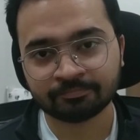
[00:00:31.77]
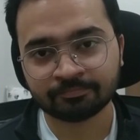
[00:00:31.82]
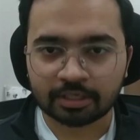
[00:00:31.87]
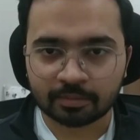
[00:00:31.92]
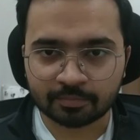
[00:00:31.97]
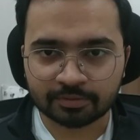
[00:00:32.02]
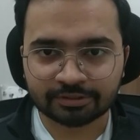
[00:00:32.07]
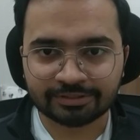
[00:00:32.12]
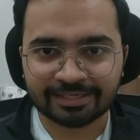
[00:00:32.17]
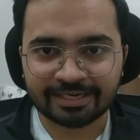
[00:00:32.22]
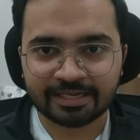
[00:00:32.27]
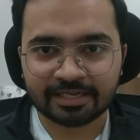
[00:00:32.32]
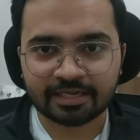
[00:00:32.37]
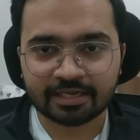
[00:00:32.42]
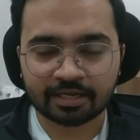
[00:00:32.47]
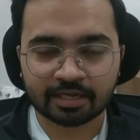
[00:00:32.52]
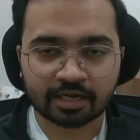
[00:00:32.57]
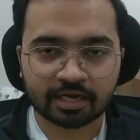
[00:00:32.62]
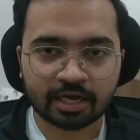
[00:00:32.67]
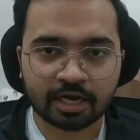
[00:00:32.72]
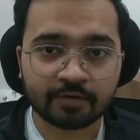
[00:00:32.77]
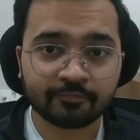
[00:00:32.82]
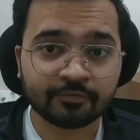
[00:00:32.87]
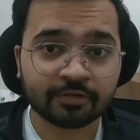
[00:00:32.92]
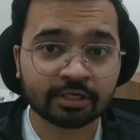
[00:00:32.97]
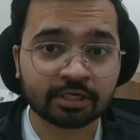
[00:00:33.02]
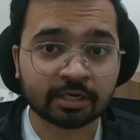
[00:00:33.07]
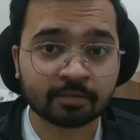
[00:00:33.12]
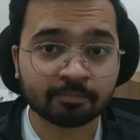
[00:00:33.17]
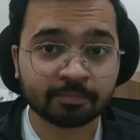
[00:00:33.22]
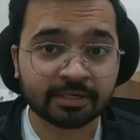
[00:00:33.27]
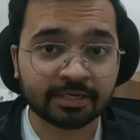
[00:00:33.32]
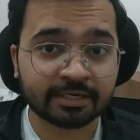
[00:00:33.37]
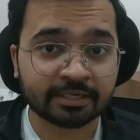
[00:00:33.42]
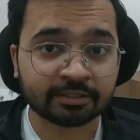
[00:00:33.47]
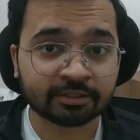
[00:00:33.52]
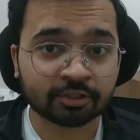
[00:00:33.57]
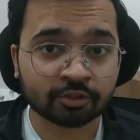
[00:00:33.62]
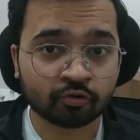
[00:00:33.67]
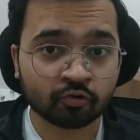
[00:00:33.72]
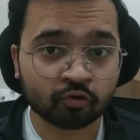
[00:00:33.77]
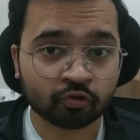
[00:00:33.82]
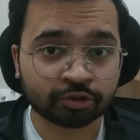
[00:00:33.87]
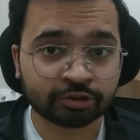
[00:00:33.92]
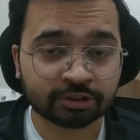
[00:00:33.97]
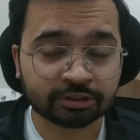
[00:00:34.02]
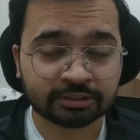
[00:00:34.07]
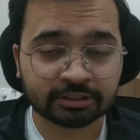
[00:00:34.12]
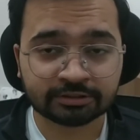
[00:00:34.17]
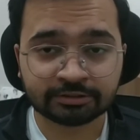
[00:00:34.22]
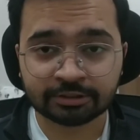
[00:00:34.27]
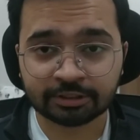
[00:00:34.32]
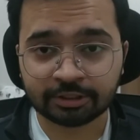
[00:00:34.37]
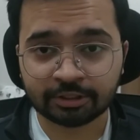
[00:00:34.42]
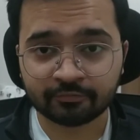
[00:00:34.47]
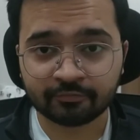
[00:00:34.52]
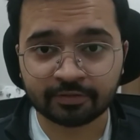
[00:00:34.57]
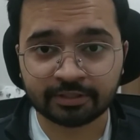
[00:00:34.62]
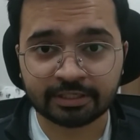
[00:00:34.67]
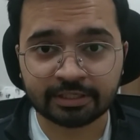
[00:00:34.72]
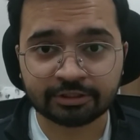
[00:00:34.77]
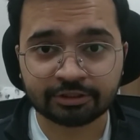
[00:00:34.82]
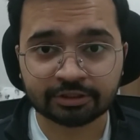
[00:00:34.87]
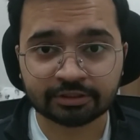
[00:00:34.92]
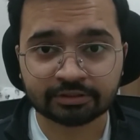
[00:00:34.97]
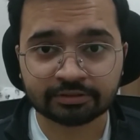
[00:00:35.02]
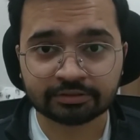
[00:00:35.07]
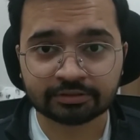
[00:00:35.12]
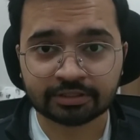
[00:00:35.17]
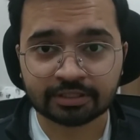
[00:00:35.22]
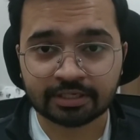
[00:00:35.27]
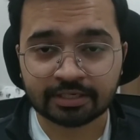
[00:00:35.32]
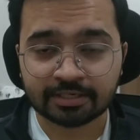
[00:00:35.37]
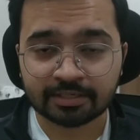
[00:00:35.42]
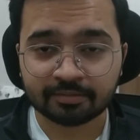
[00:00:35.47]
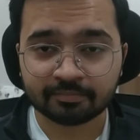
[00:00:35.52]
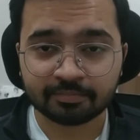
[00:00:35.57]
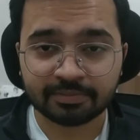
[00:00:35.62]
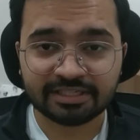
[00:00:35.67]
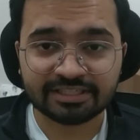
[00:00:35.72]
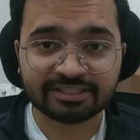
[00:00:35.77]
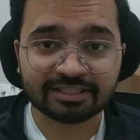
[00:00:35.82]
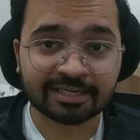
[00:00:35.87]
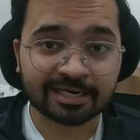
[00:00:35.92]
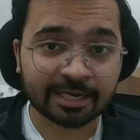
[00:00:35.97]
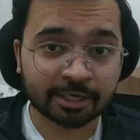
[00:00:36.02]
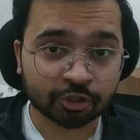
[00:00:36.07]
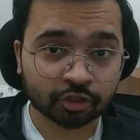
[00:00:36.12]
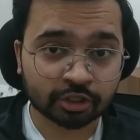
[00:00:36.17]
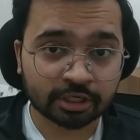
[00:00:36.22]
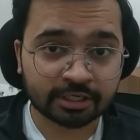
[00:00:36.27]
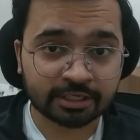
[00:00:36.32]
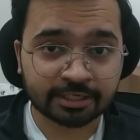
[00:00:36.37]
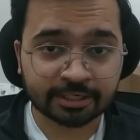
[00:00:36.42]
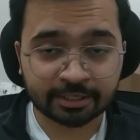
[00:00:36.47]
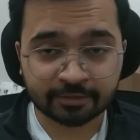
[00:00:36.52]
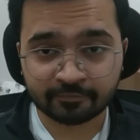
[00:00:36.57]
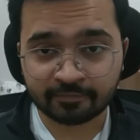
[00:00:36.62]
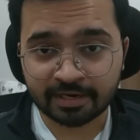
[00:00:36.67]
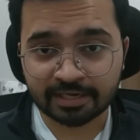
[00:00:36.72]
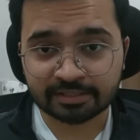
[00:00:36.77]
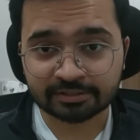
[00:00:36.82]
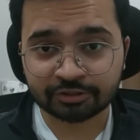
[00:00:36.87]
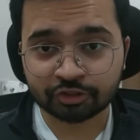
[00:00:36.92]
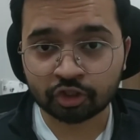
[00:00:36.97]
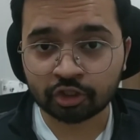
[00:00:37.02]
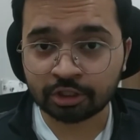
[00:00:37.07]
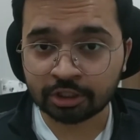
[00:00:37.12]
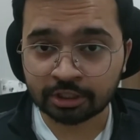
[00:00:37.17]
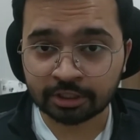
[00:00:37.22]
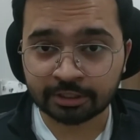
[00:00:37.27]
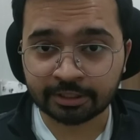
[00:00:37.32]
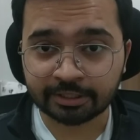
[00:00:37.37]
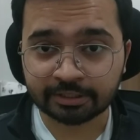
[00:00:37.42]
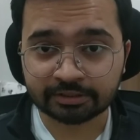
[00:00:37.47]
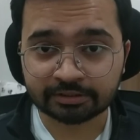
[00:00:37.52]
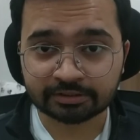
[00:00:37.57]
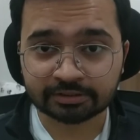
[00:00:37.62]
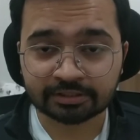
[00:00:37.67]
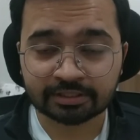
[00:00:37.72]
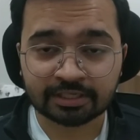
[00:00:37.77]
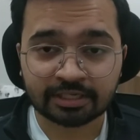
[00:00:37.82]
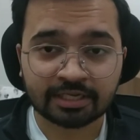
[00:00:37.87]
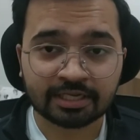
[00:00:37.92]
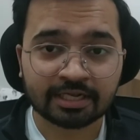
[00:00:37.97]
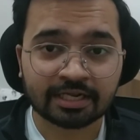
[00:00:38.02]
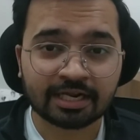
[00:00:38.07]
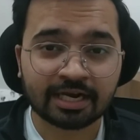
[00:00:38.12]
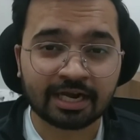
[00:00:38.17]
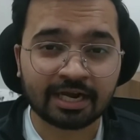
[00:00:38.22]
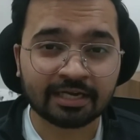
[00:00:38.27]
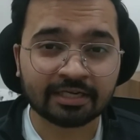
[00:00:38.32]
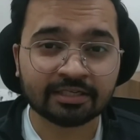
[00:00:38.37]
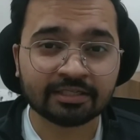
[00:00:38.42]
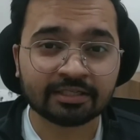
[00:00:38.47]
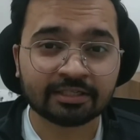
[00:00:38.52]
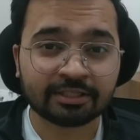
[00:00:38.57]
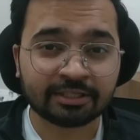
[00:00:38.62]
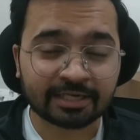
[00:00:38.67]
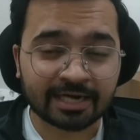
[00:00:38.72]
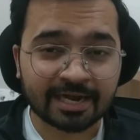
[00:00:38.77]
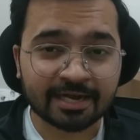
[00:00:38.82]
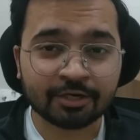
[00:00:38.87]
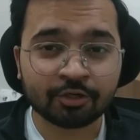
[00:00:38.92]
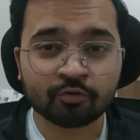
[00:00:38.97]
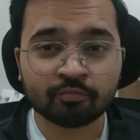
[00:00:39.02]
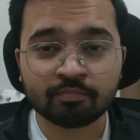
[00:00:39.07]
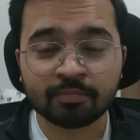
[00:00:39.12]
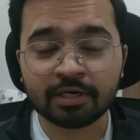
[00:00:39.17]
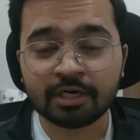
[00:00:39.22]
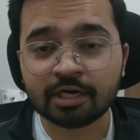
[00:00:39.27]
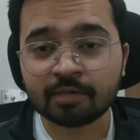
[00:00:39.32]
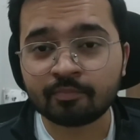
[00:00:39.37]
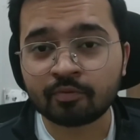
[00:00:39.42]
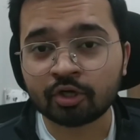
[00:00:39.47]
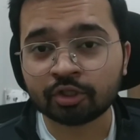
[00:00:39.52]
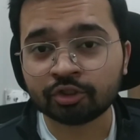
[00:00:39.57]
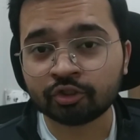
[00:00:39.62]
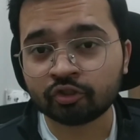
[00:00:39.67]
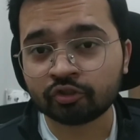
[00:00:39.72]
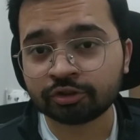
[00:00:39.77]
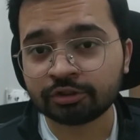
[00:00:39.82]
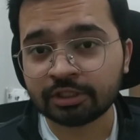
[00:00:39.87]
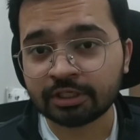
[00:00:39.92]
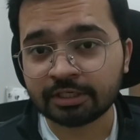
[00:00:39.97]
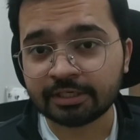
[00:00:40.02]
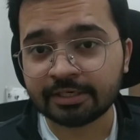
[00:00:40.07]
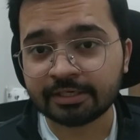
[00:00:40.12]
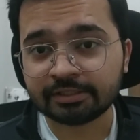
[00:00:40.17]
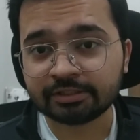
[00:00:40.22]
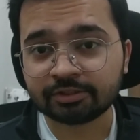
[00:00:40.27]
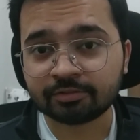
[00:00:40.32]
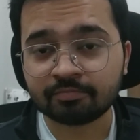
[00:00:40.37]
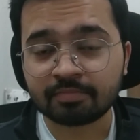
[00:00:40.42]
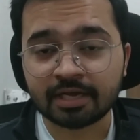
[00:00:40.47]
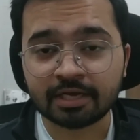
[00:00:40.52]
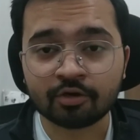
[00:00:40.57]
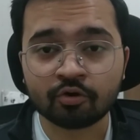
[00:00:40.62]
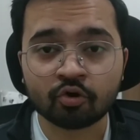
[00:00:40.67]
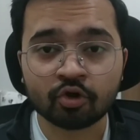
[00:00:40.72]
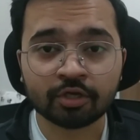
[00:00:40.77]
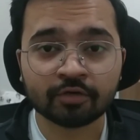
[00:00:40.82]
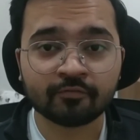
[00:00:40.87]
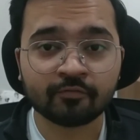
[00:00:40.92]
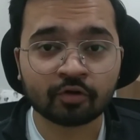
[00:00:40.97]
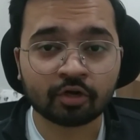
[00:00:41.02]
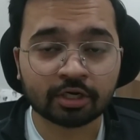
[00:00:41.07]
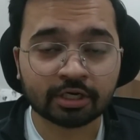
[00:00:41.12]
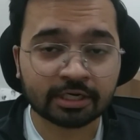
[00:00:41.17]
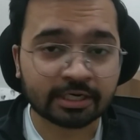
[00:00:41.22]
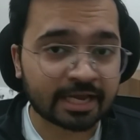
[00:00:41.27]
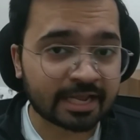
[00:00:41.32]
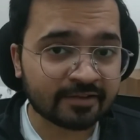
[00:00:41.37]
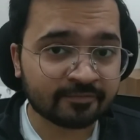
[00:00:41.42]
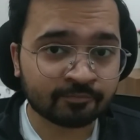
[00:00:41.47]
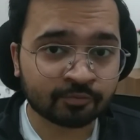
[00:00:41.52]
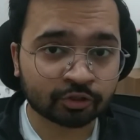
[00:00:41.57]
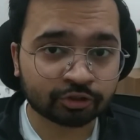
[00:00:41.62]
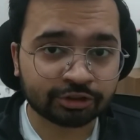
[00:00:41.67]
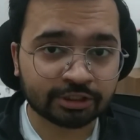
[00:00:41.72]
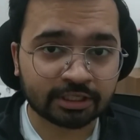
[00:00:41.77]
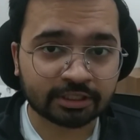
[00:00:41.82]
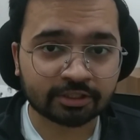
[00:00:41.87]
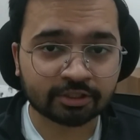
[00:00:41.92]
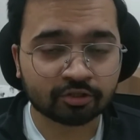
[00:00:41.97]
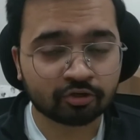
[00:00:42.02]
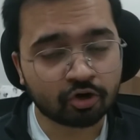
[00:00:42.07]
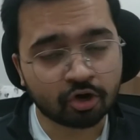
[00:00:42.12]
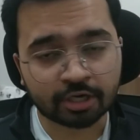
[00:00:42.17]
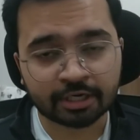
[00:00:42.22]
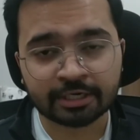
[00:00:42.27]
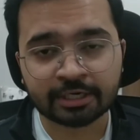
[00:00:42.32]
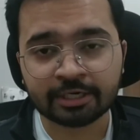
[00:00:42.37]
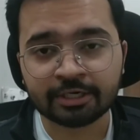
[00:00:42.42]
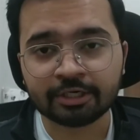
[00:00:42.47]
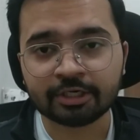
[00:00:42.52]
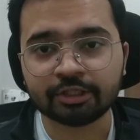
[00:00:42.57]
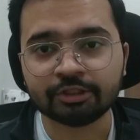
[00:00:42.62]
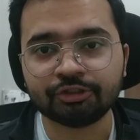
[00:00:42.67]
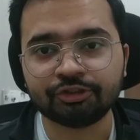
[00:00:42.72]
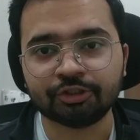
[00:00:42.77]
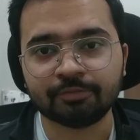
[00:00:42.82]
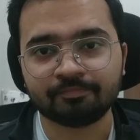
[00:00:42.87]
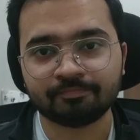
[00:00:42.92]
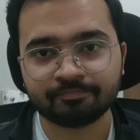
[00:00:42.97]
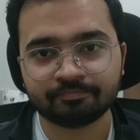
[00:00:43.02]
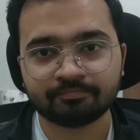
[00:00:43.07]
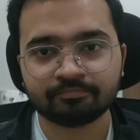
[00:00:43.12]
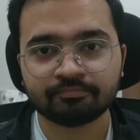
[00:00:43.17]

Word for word: Number three, after completing the courses and certifications, please regularly revise your learnings and try to build upon those learnings by going for a live project or an internship.